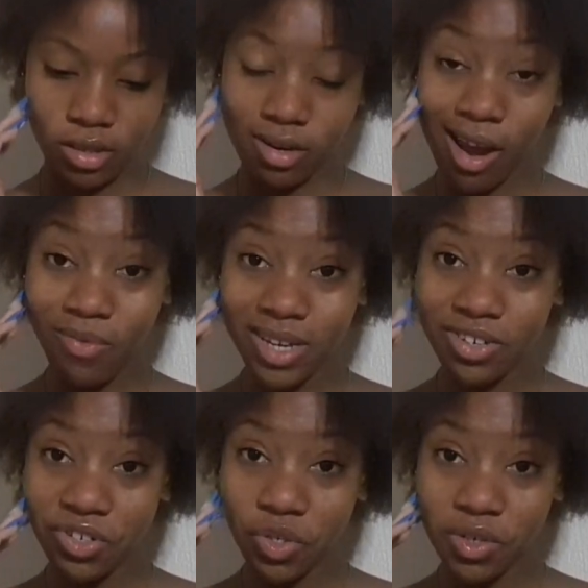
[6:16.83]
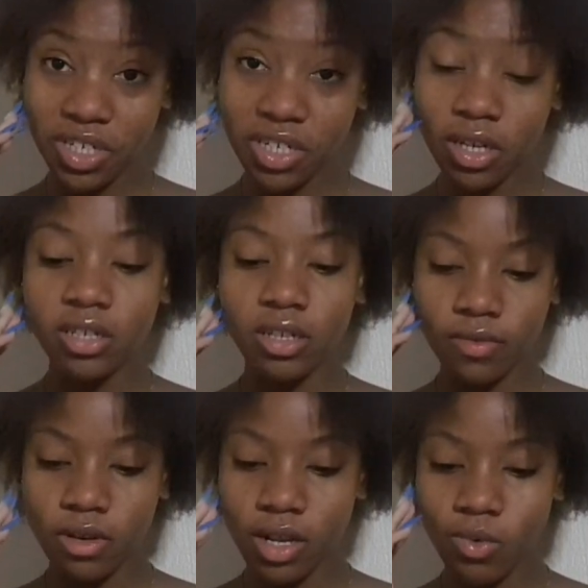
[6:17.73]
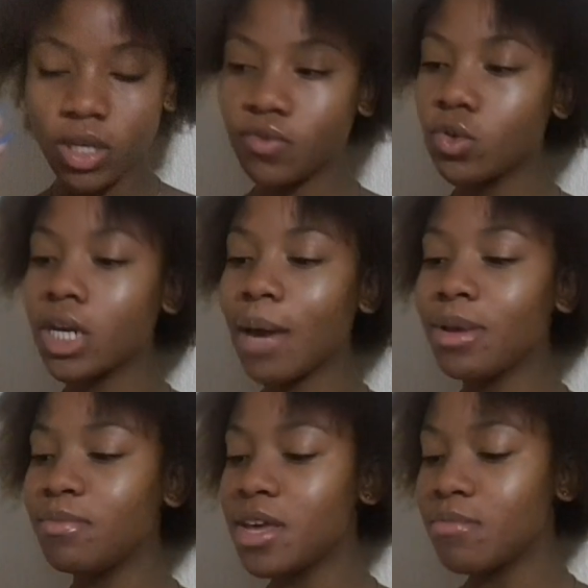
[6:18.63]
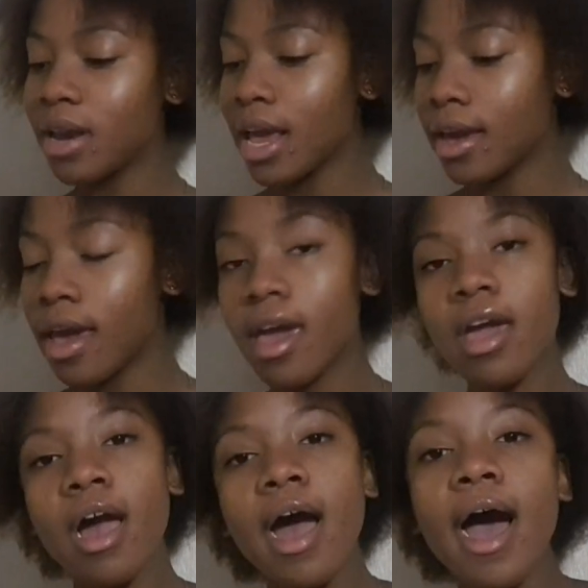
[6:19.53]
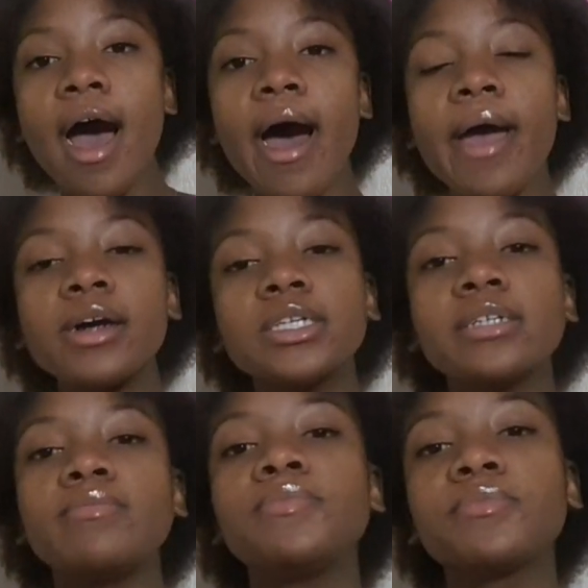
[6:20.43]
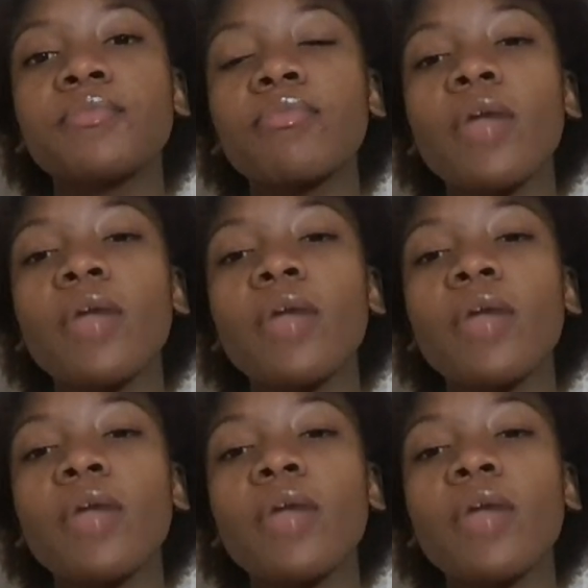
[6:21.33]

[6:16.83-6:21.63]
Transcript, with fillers: Laughing at such situation. I definitely would. If you could come at me and be like, hey, I um